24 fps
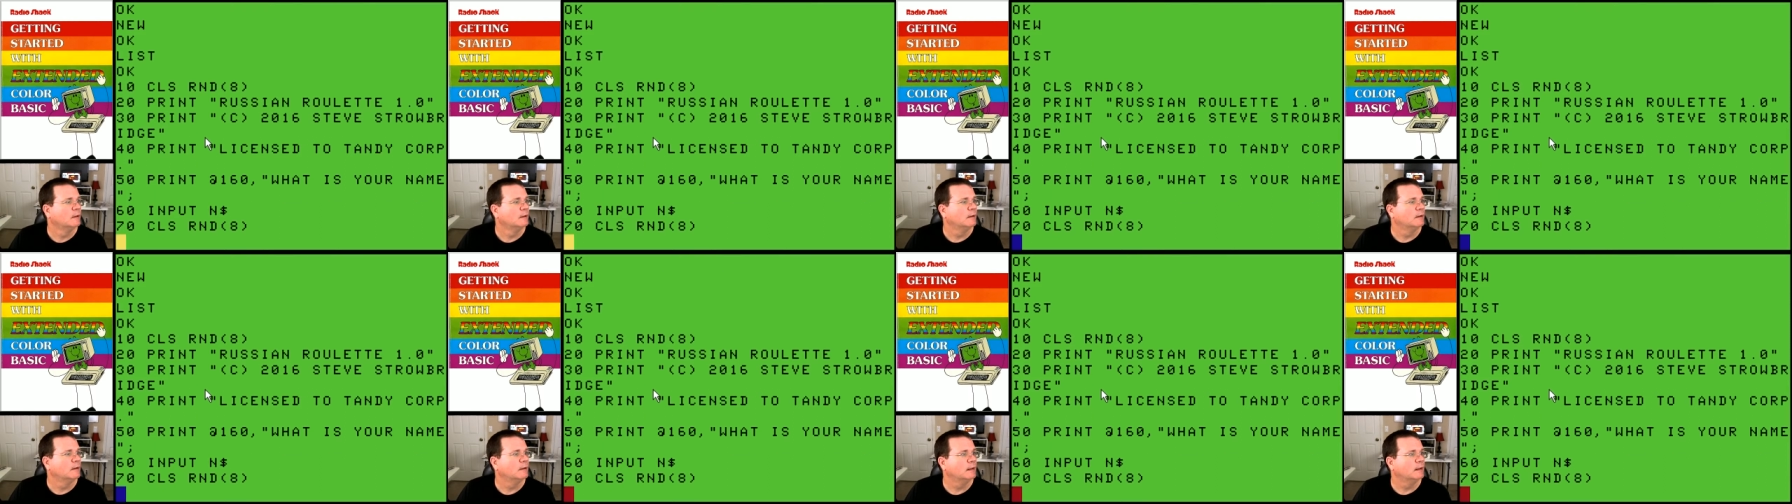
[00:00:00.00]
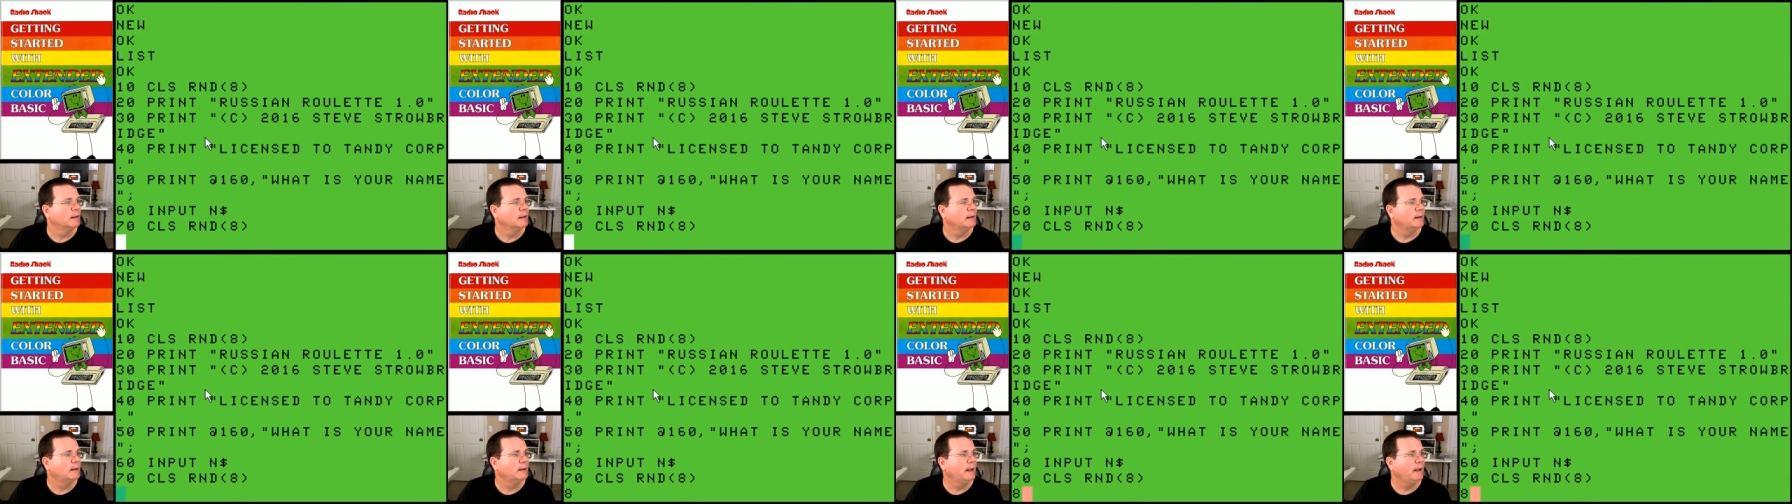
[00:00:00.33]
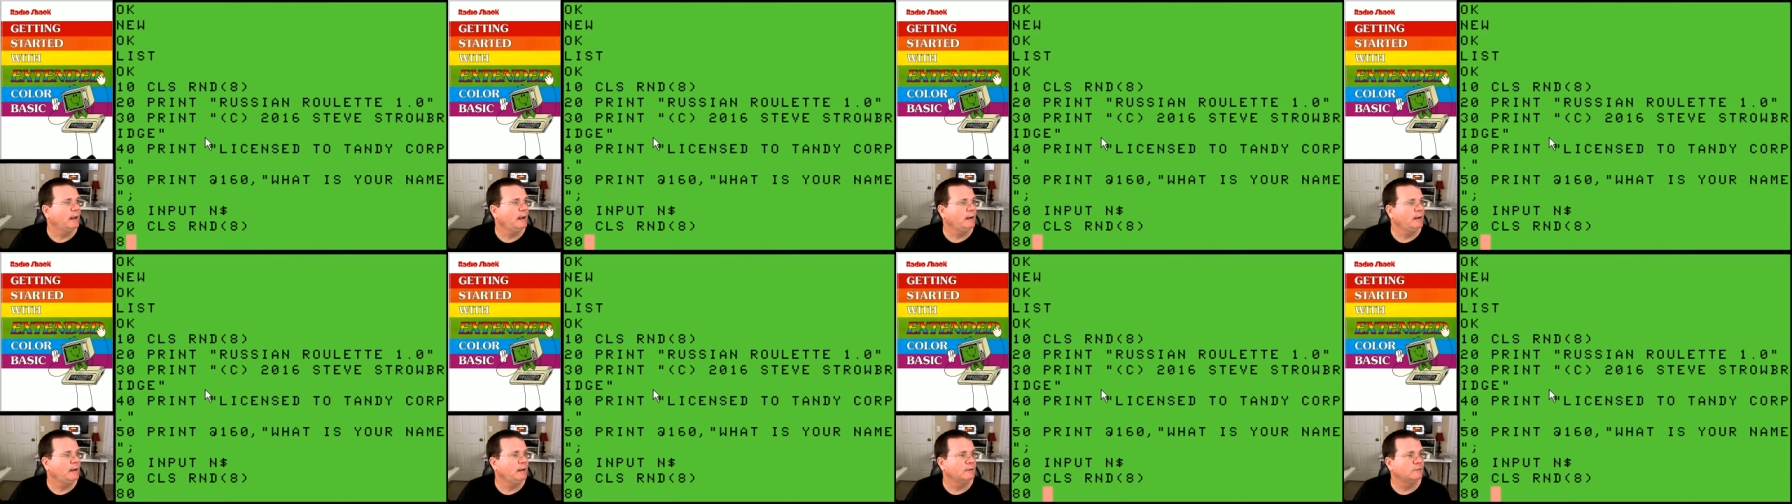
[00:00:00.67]
Line
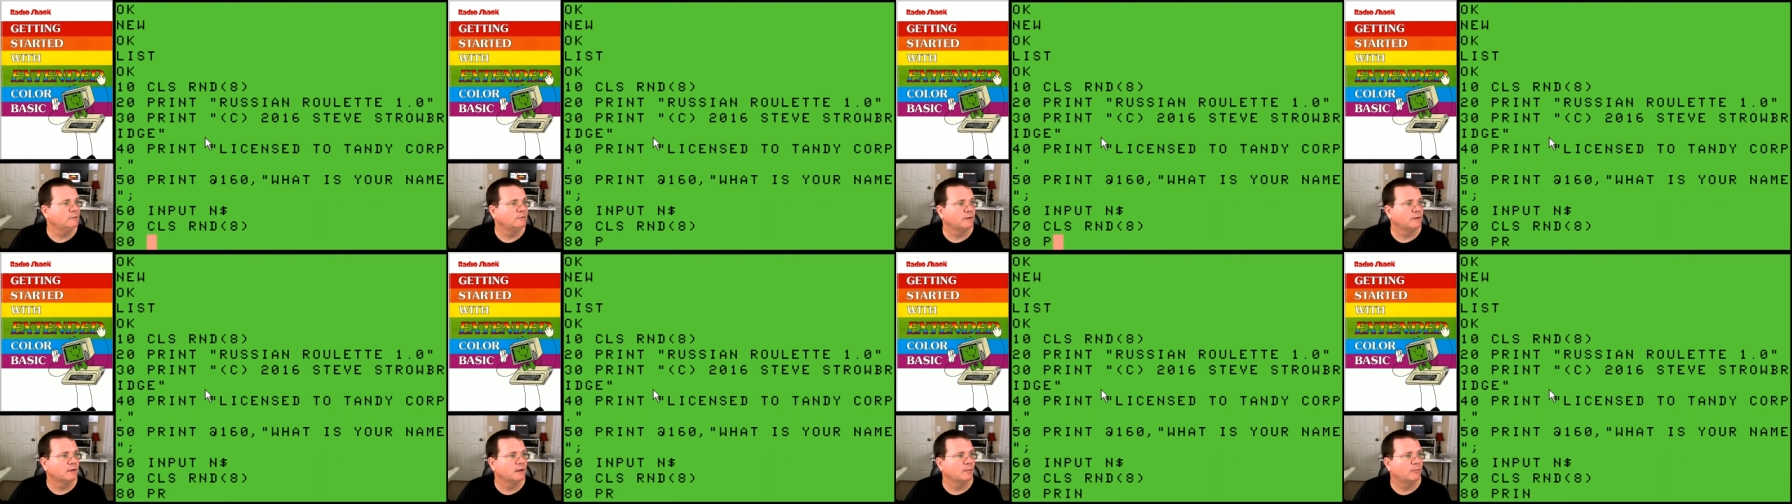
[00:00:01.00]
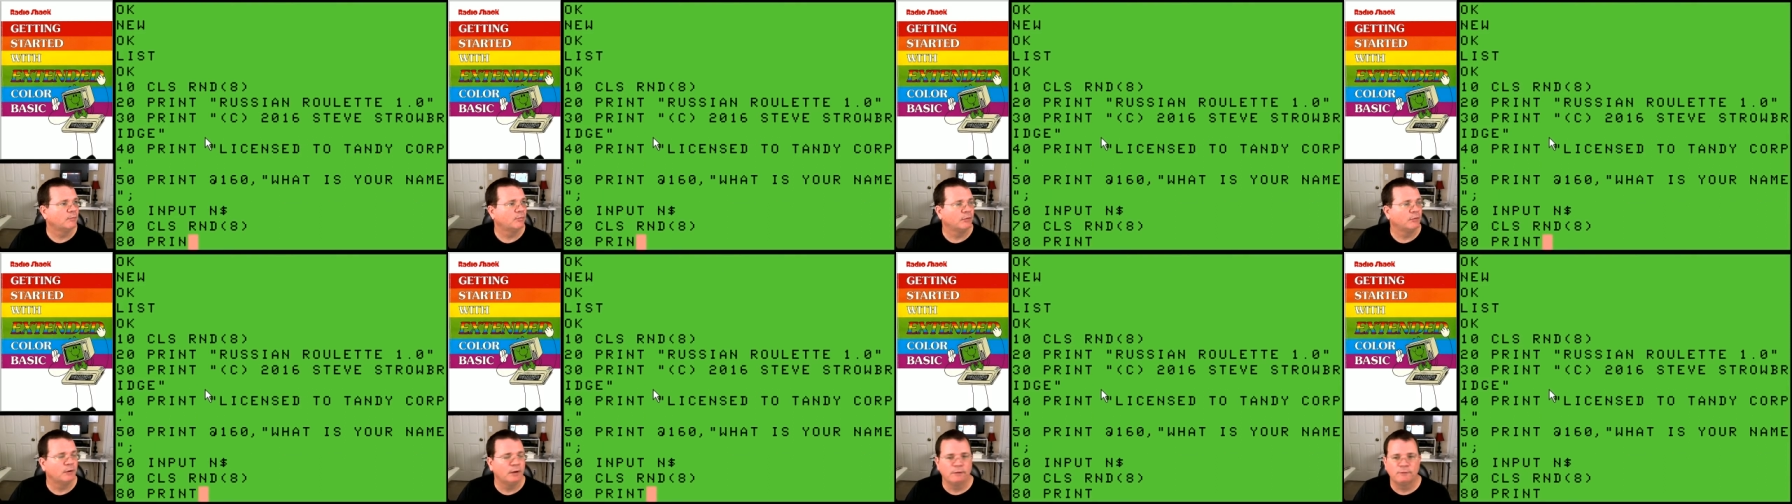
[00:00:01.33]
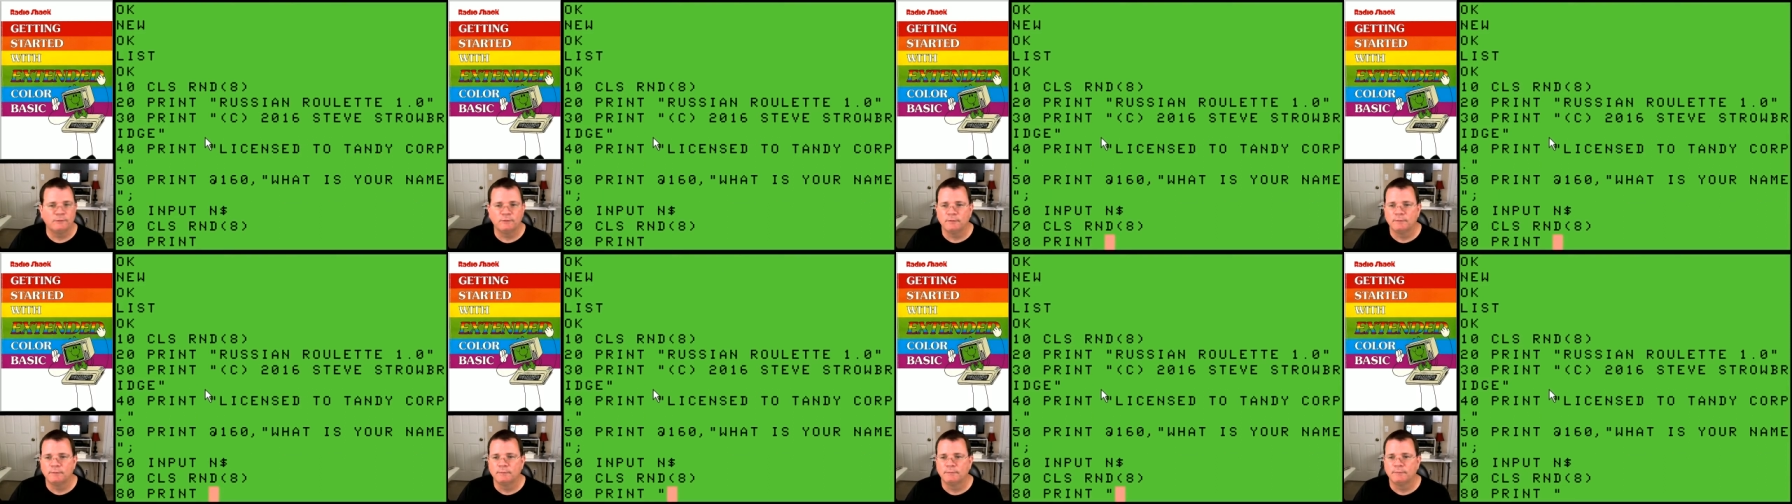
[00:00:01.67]
80 is going to
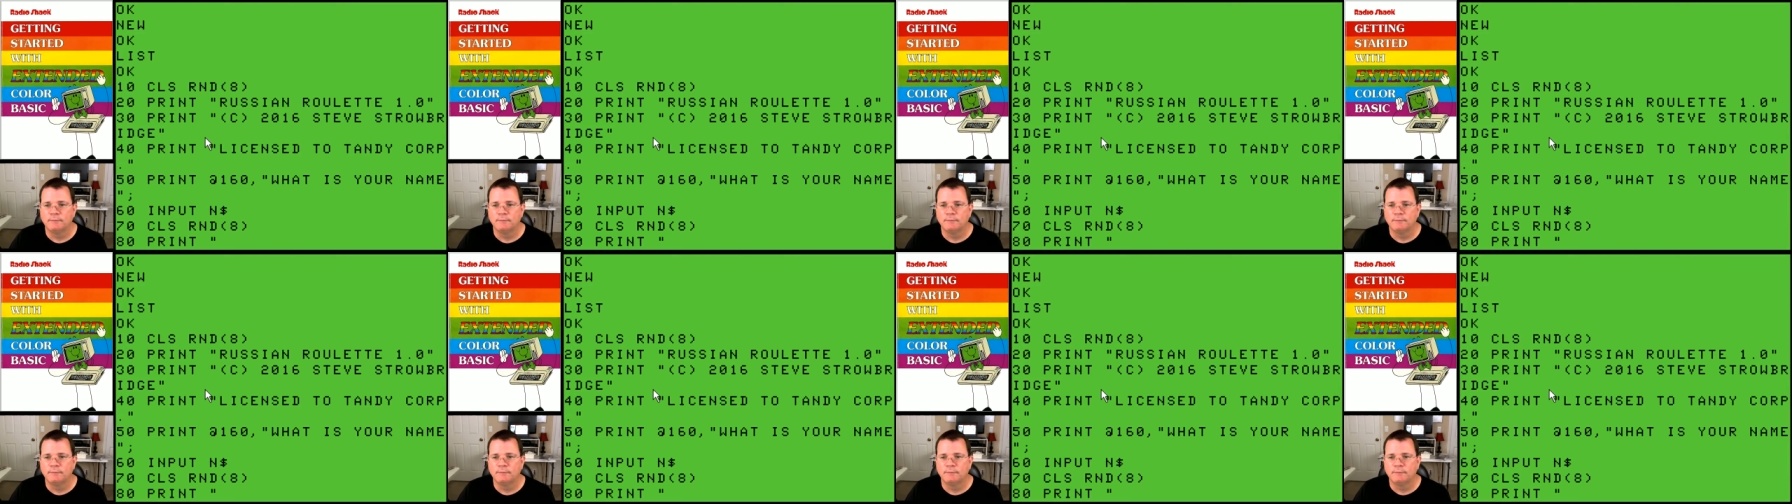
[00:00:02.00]
print,